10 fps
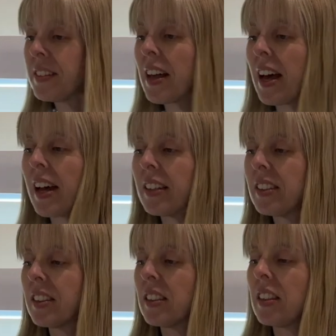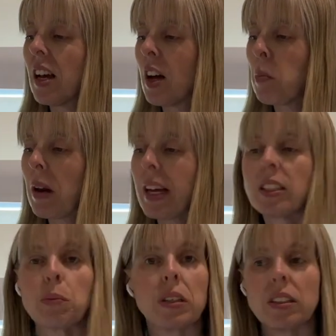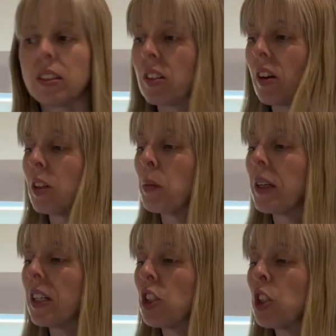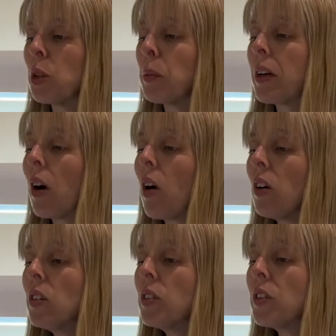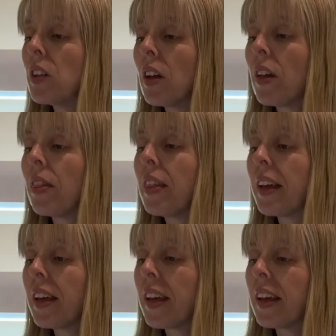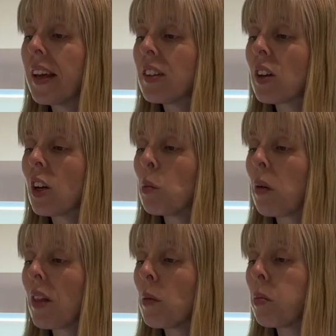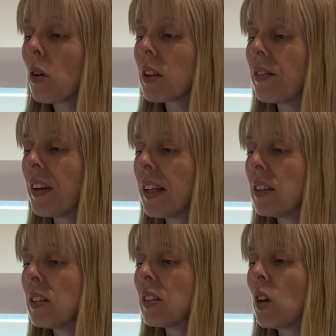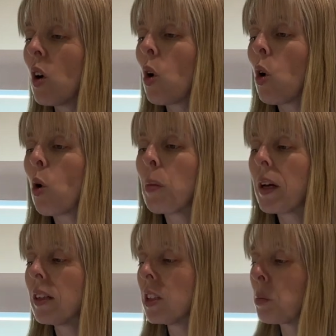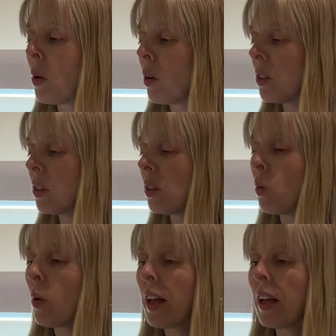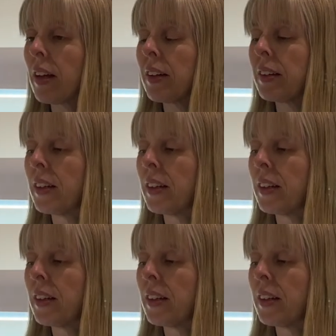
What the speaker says: that placement is going to be an issue because it's going to either block the vents or be in a spot where